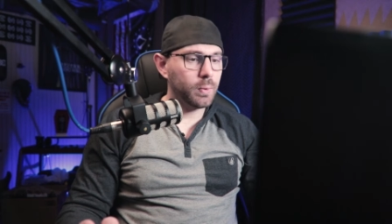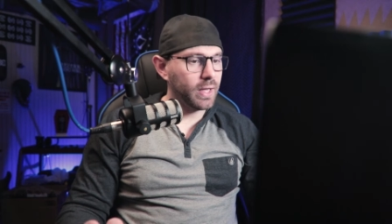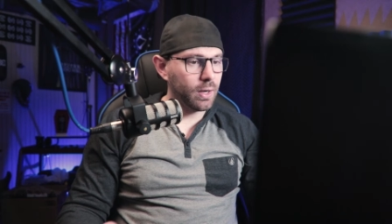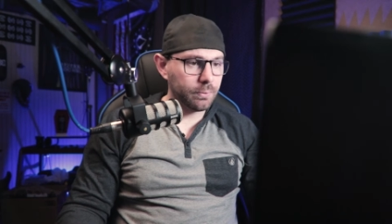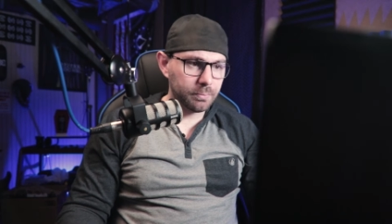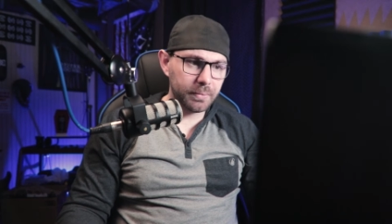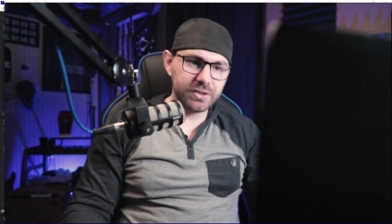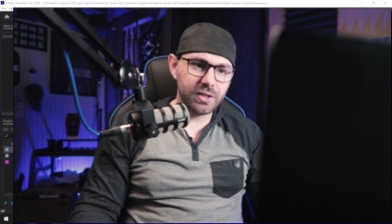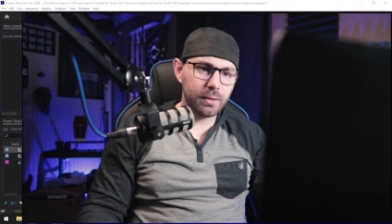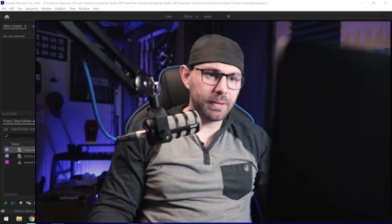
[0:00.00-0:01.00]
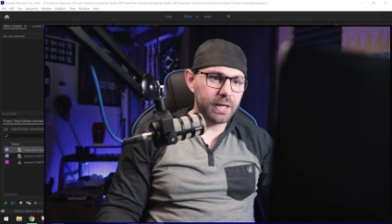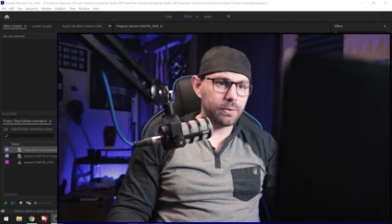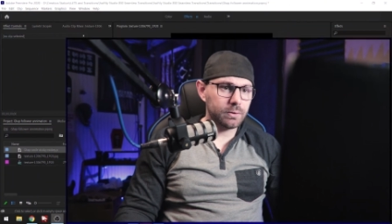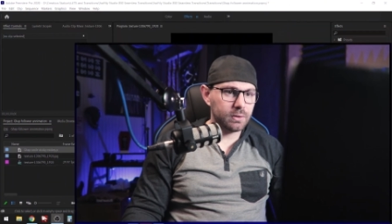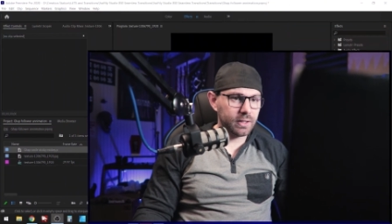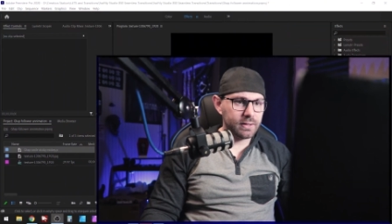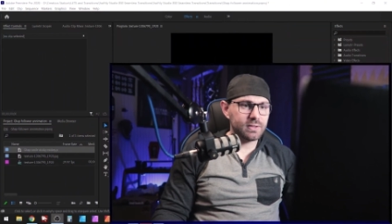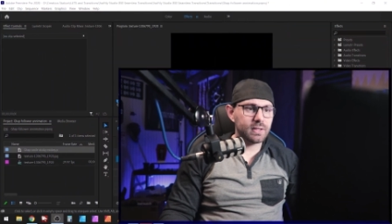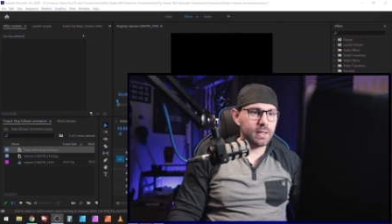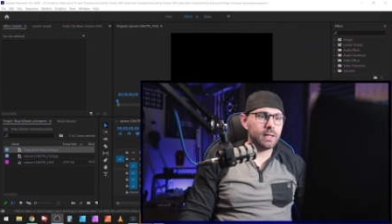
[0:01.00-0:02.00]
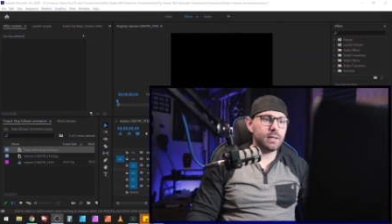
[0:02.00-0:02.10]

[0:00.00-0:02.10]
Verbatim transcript: without messing about, let's get